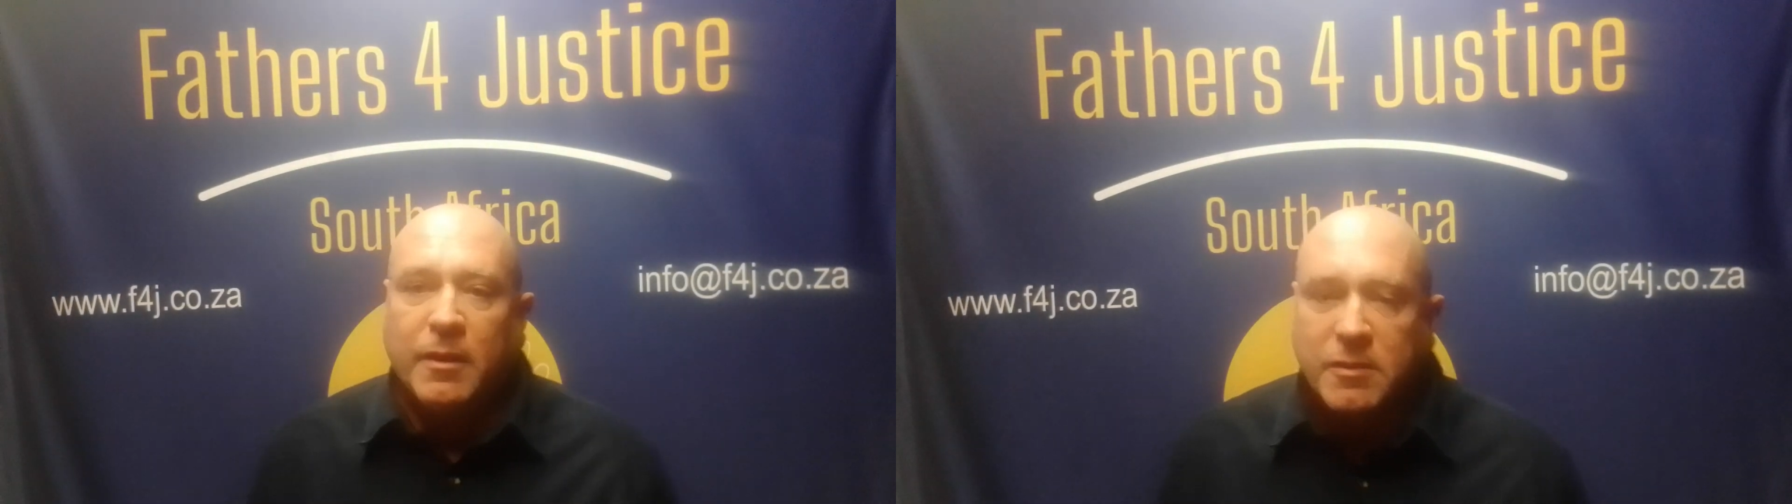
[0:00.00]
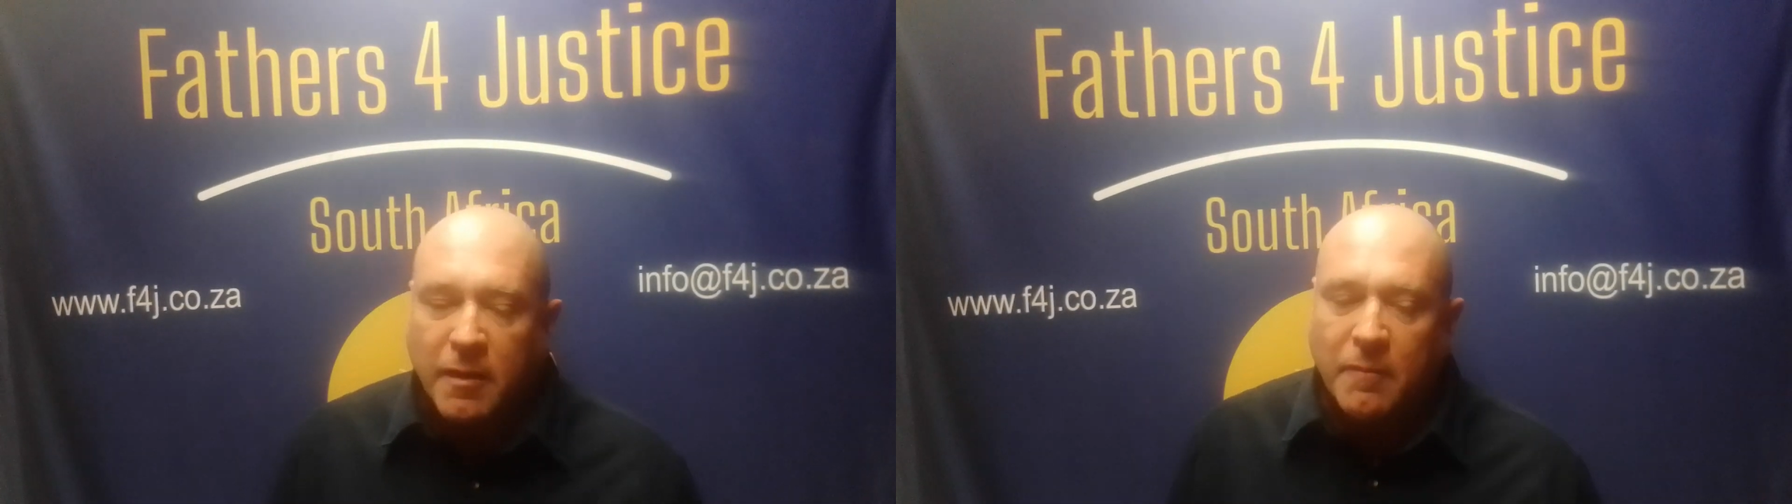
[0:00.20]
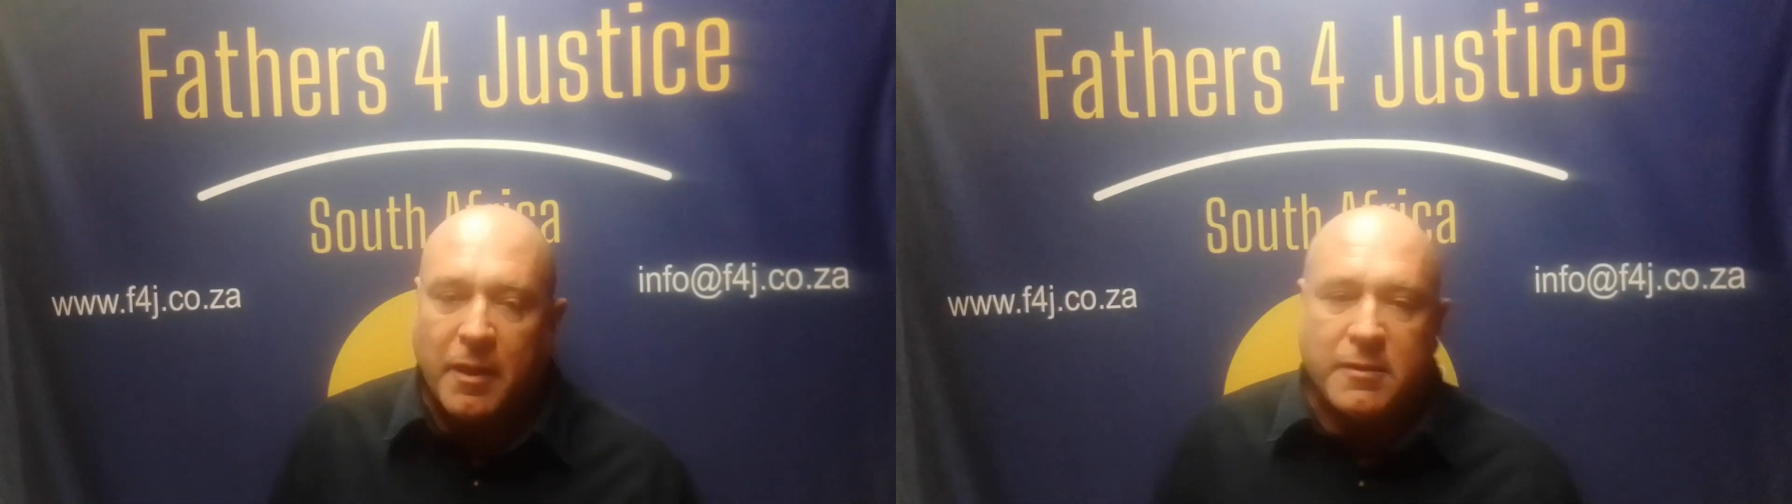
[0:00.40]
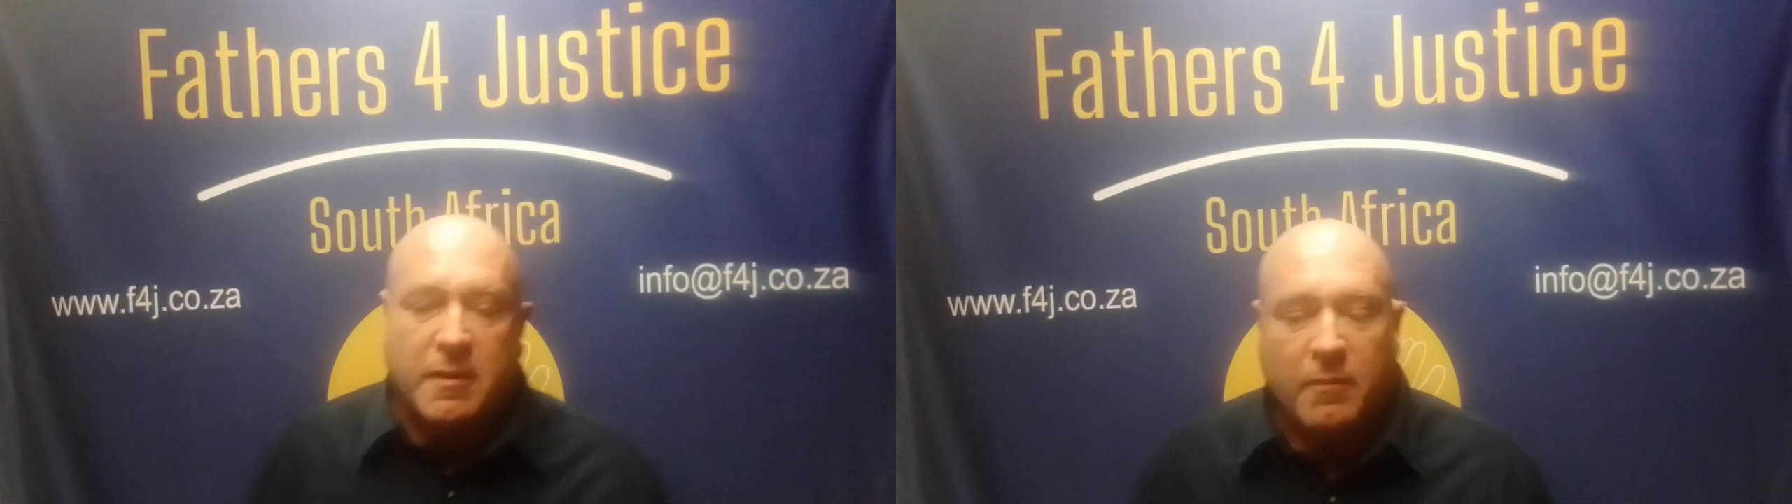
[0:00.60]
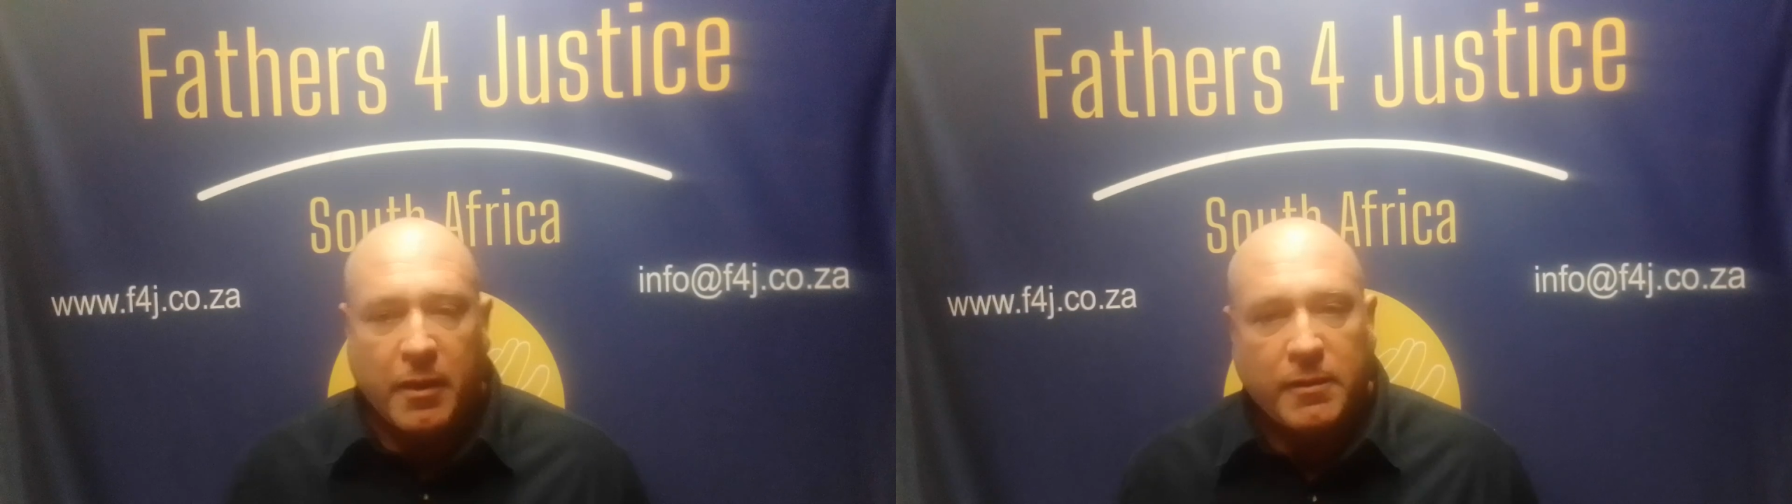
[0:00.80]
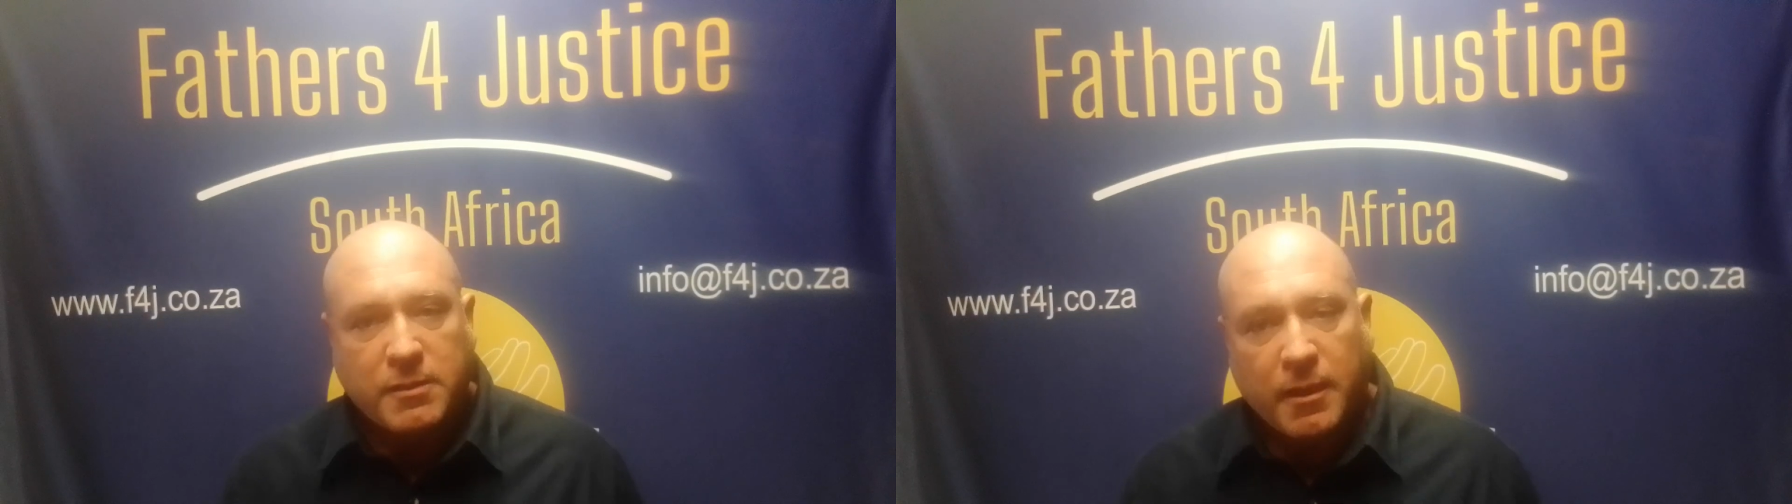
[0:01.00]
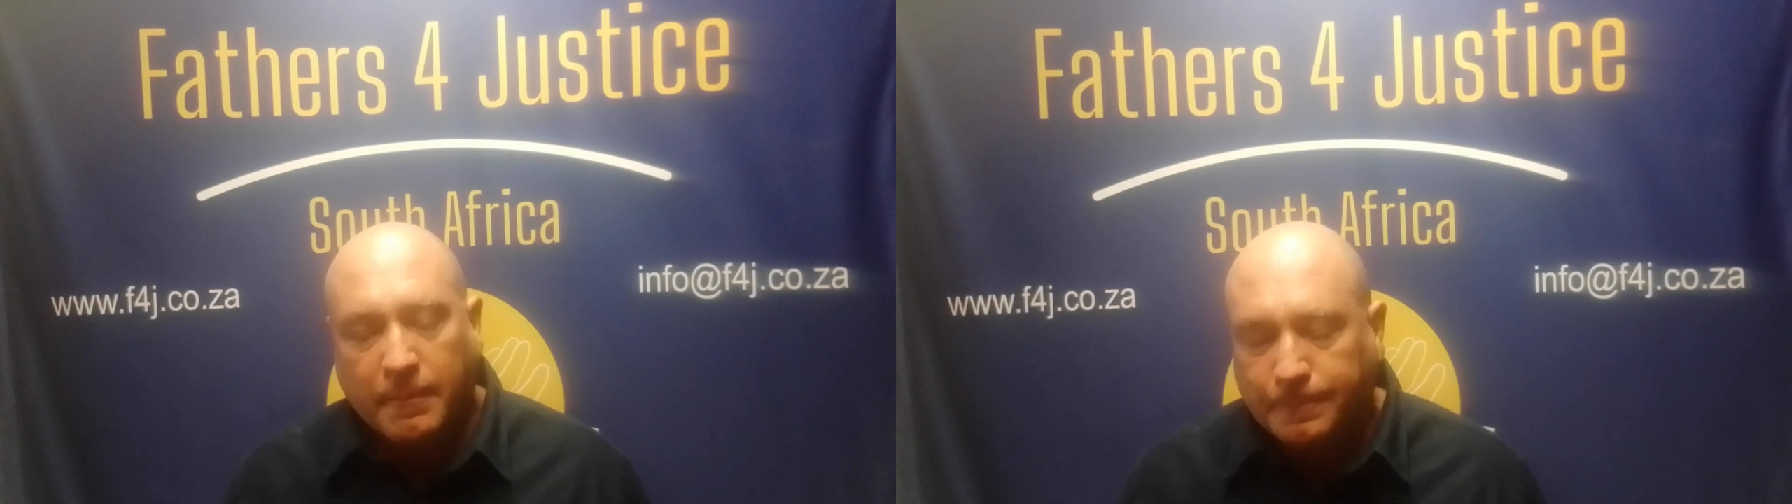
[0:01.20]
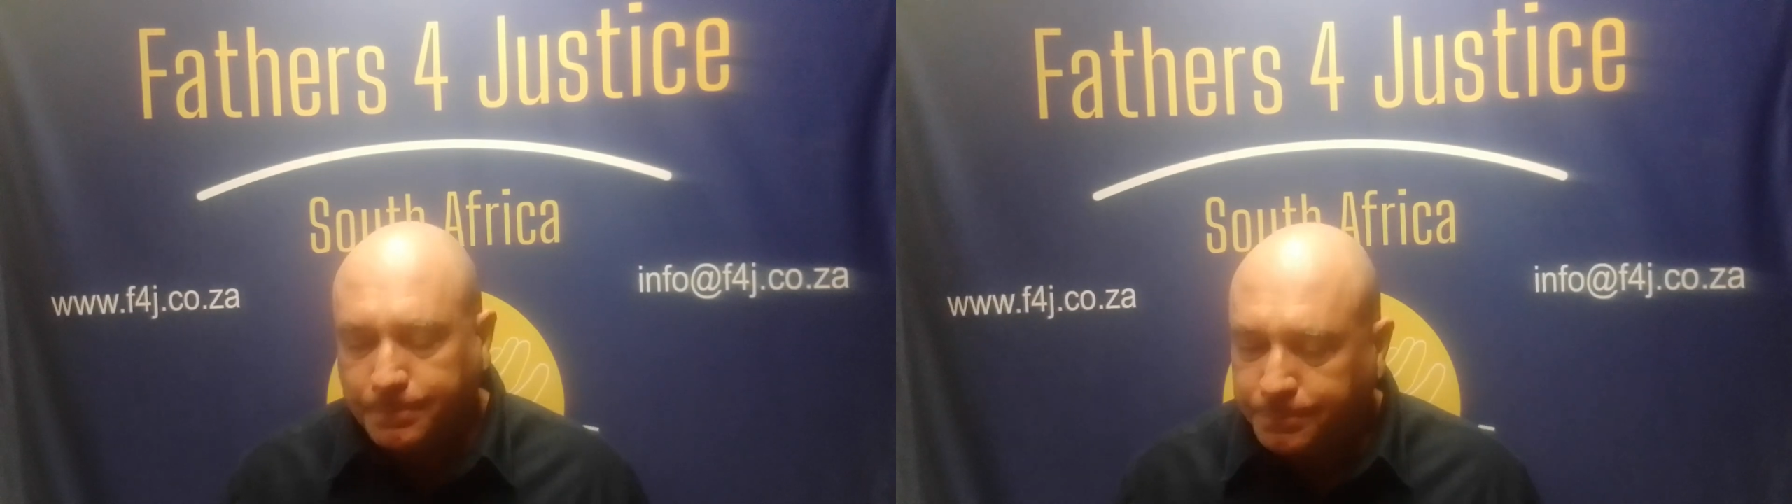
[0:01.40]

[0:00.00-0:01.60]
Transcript: it's a